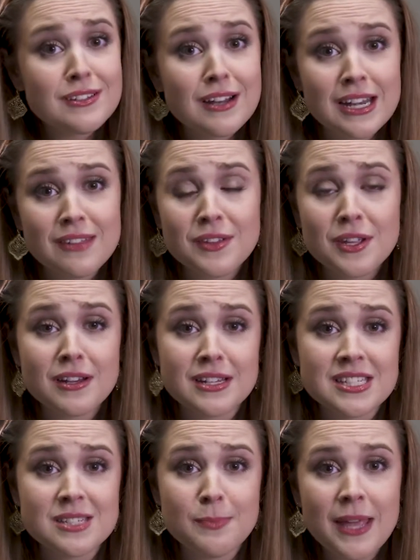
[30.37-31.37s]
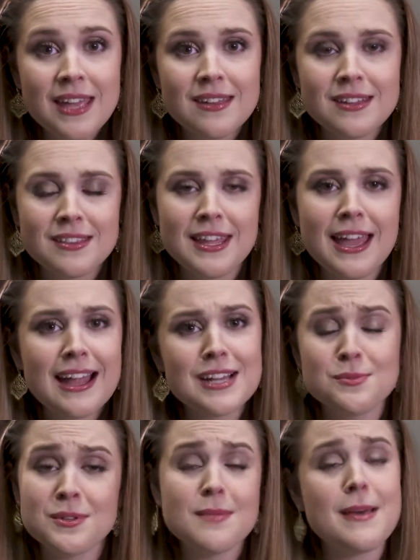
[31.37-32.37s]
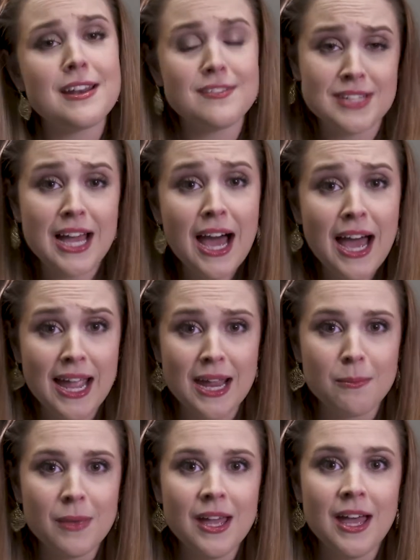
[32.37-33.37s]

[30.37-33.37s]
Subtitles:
not even going to spend the actual amount of time